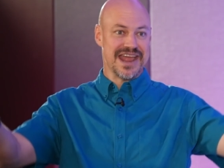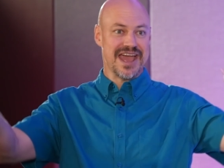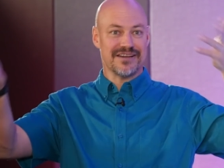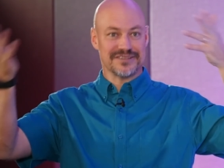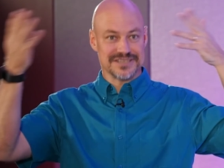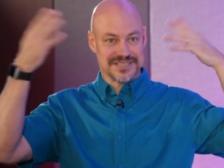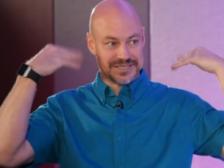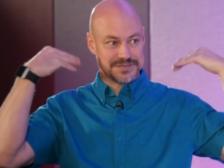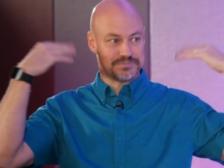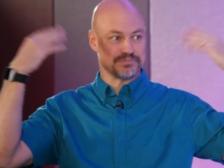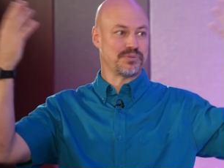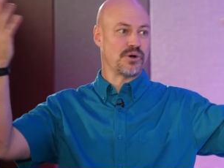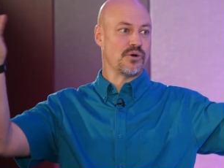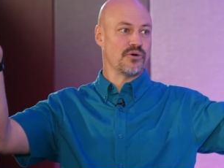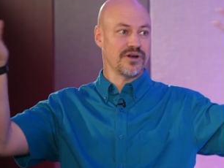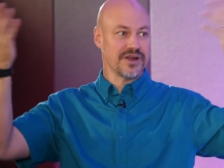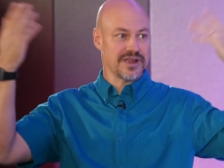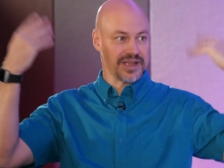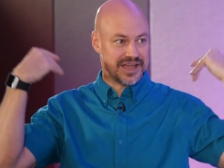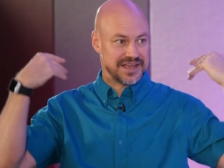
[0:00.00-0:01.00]
Now it's just
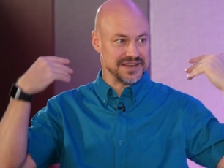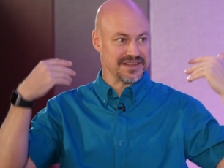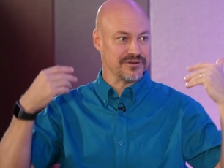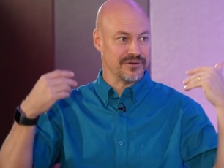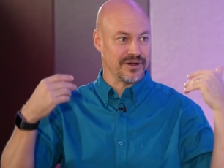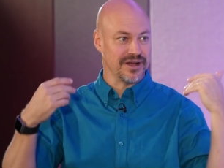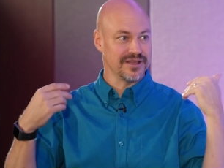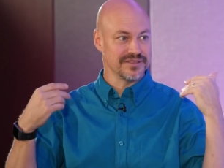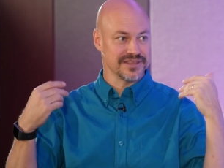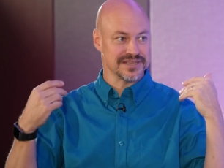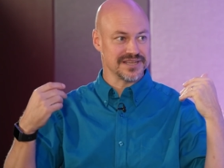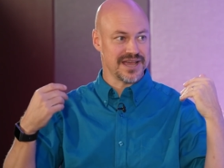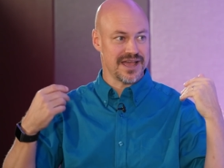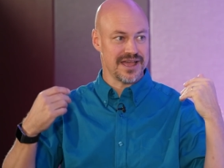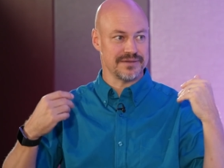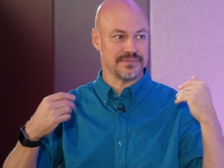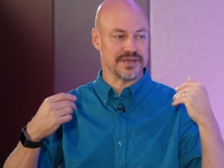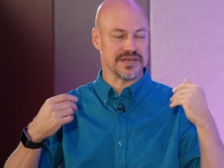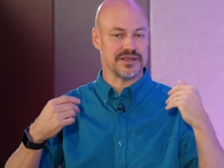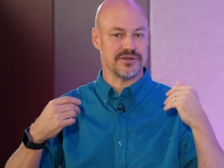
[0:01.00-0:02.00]
pouring at you all the
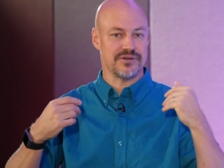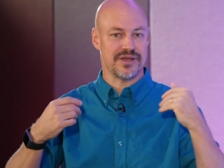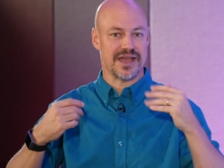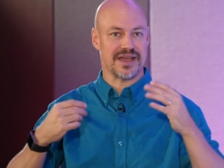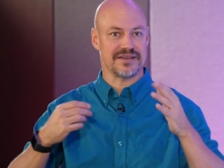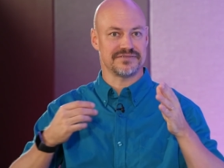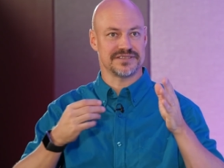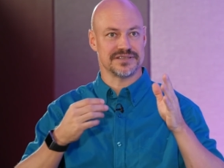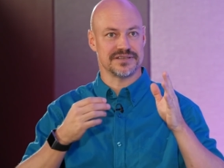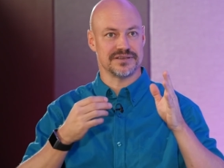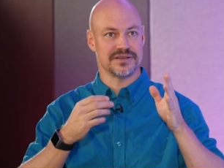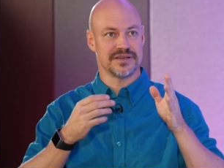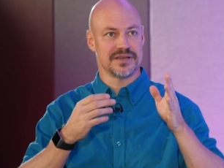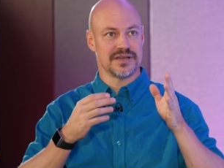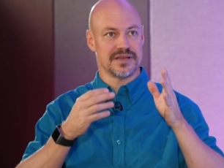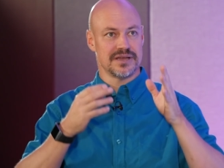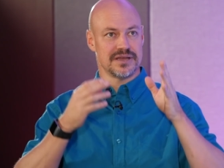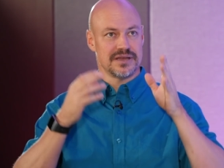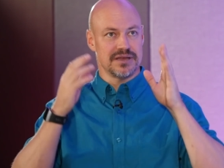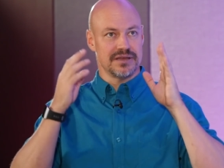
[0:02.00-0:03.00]
time, and you have to
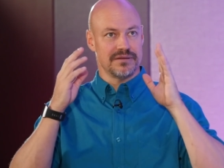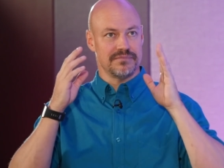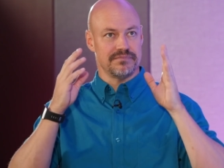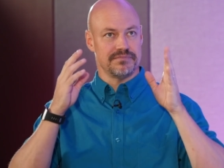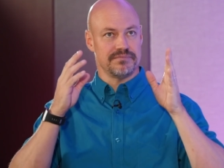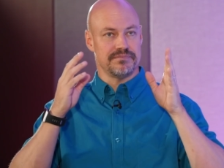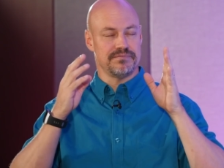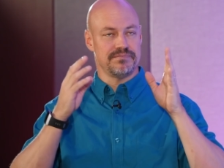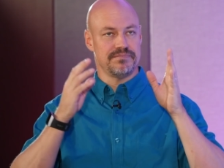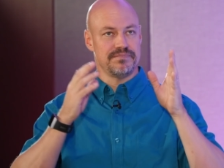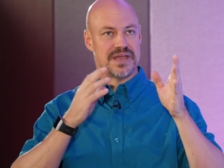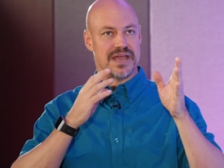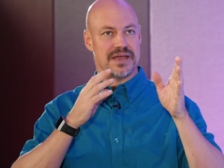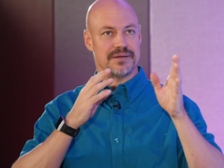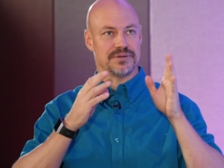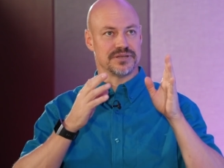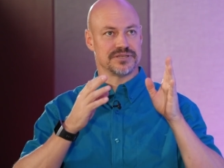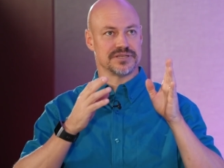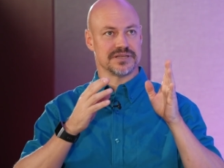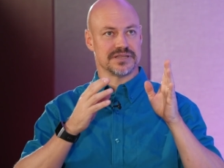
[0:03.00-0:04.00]
be
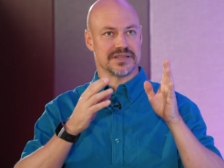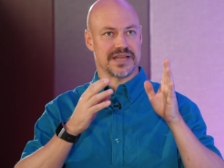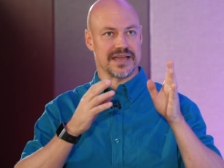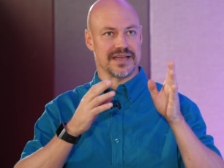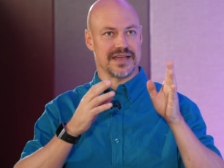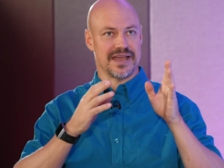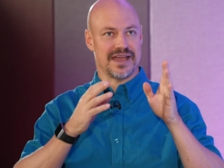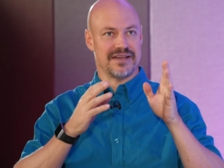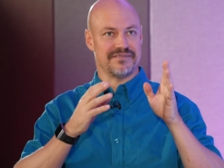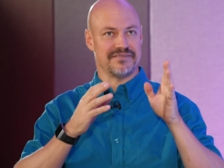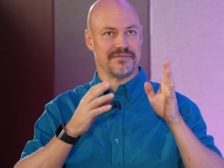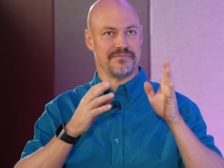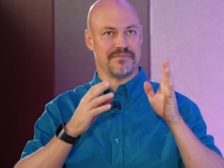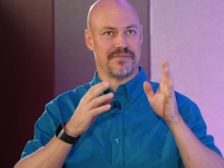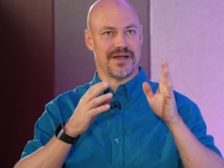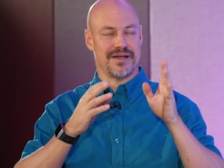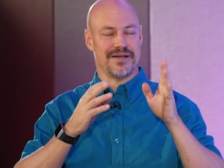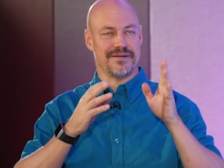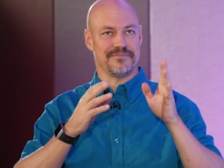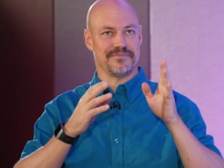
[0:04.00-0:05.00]
able to like have a
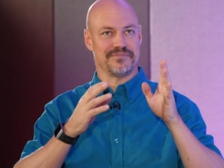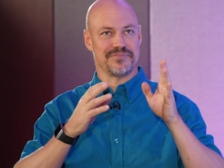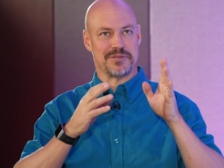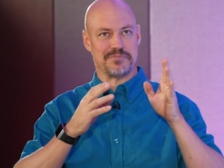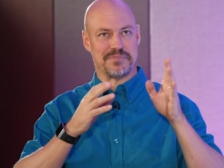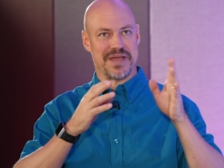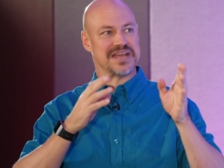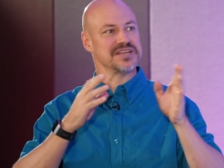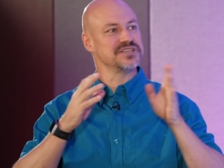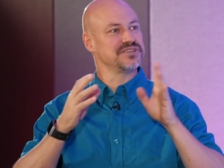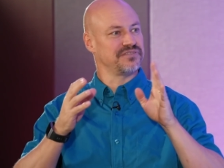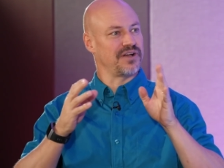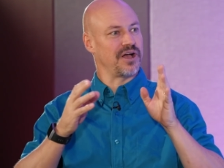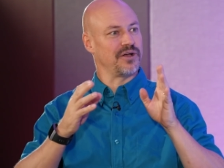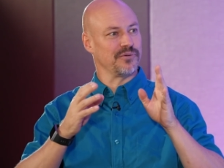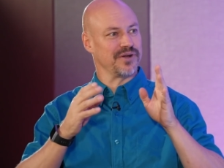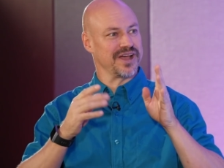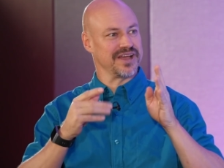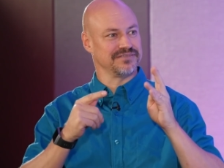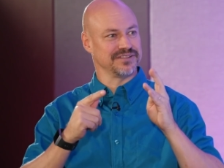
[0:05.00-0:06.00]
page
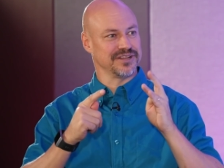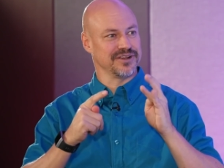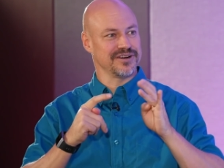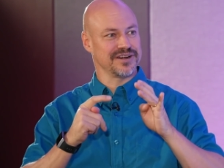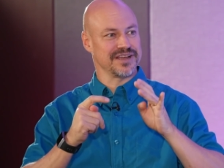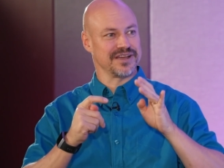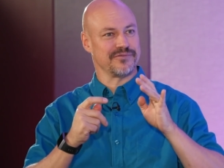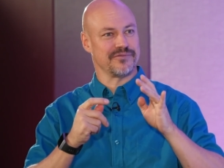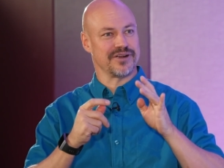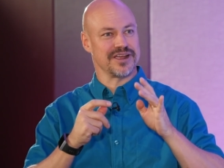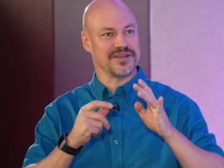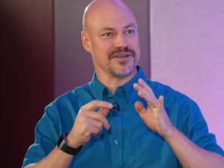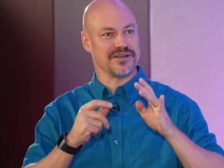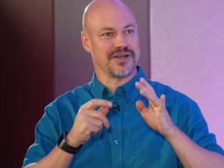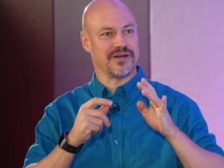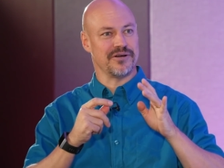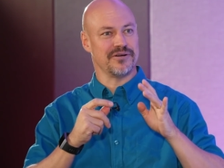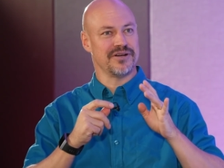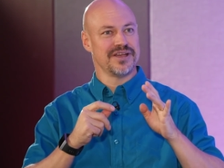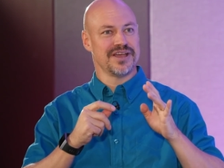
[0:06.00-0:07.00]
fault way of learning where you
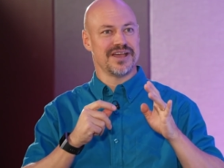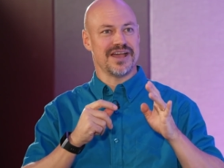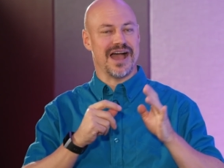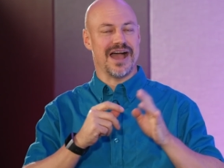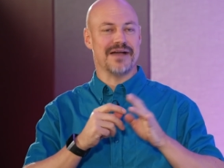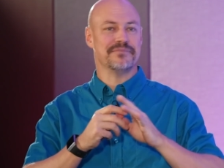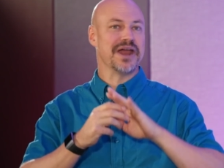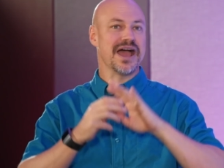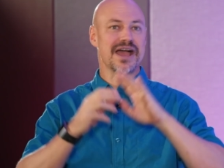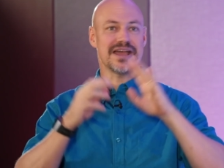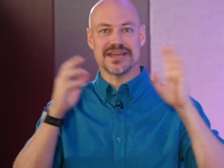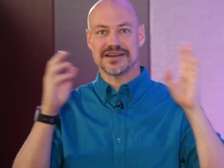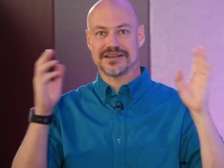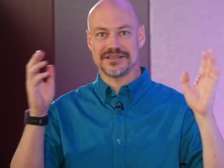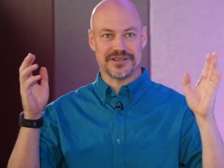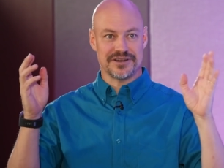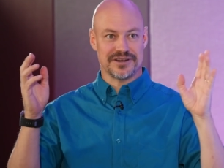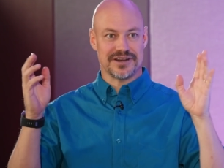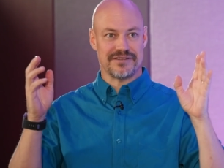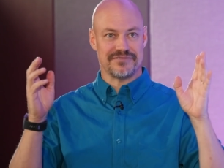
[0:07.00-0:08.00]
go, I'm not going to
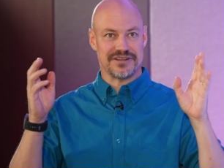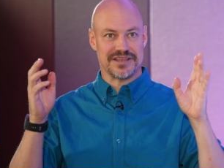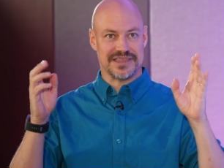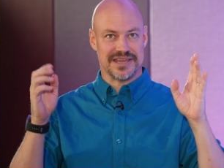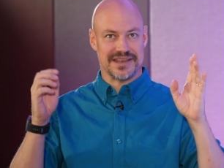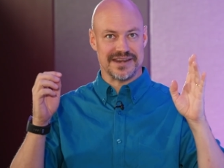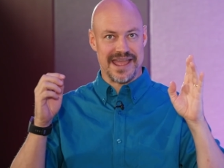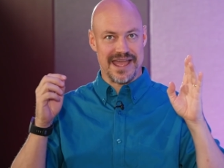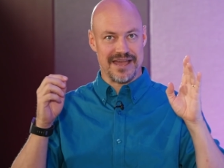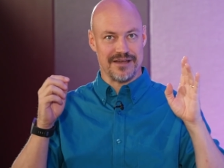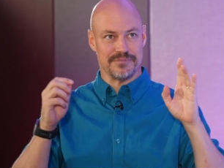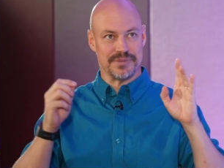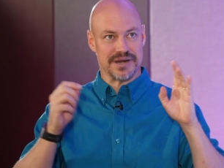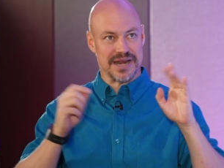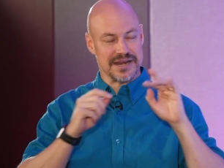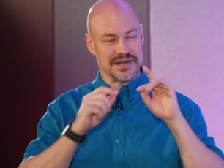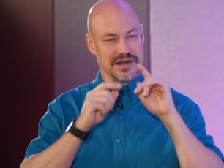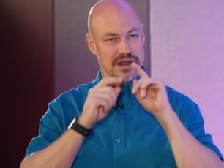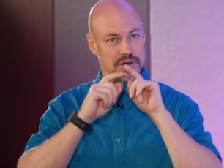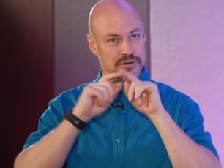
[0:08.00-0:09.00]
learn everything now, but
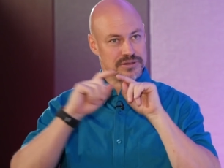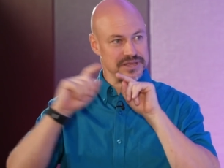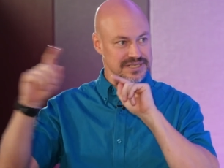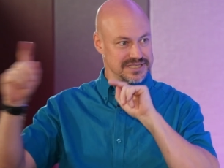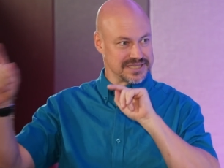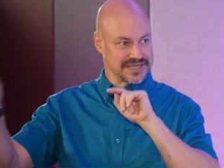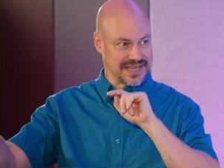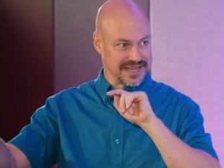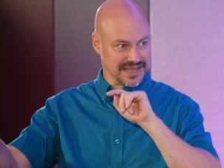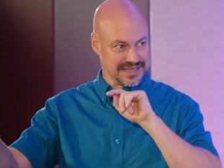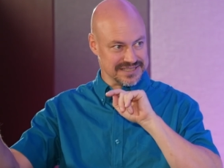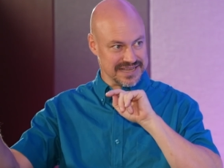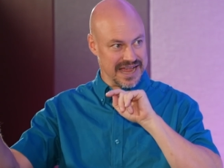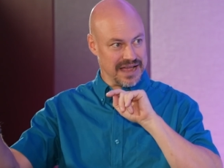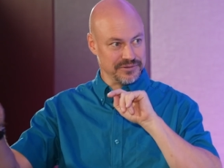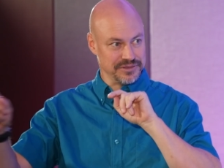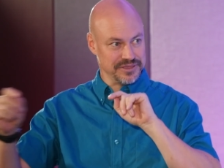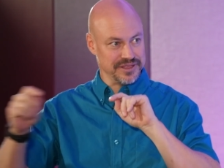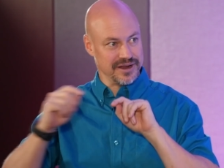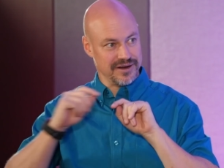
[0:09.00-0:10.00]
I know this thing is
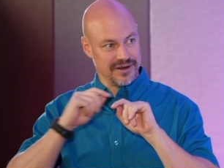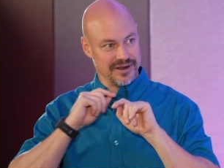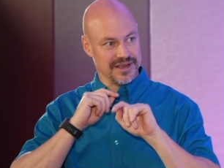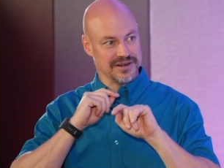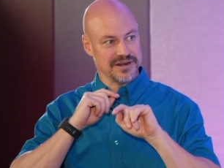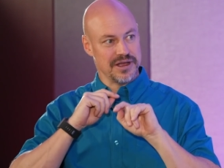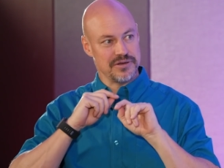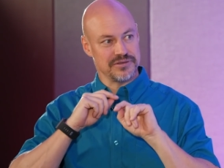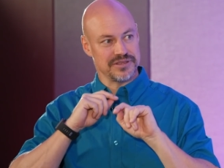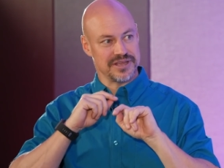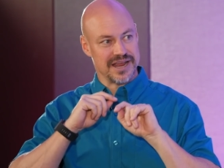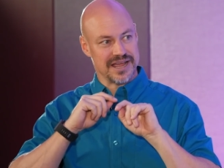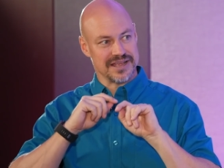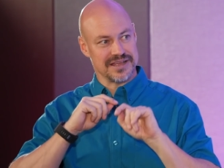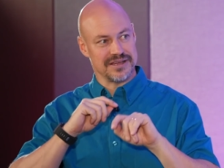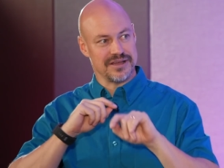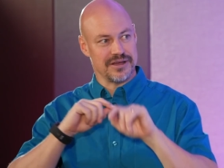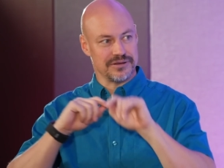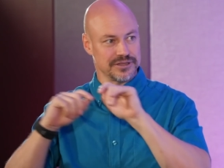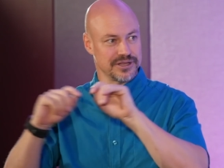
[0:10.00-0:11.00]
out there. I know that I
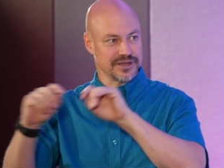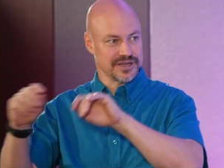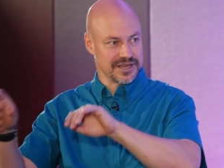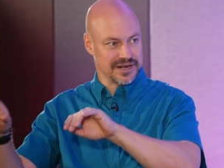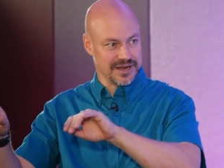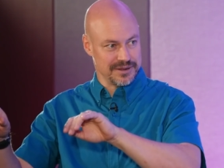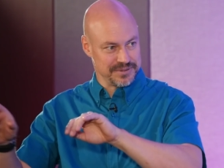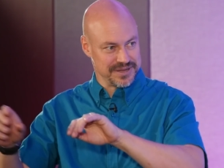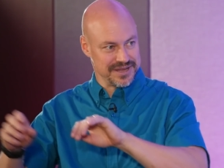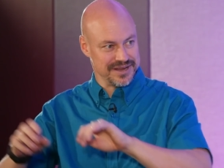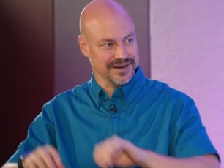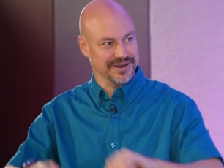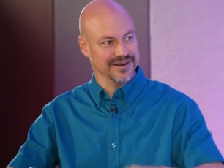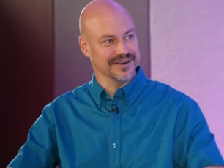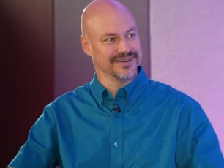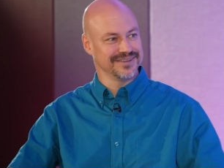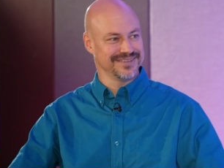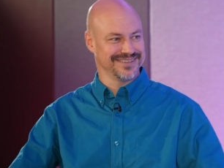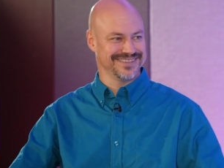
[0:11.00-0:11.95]
can go look it up here.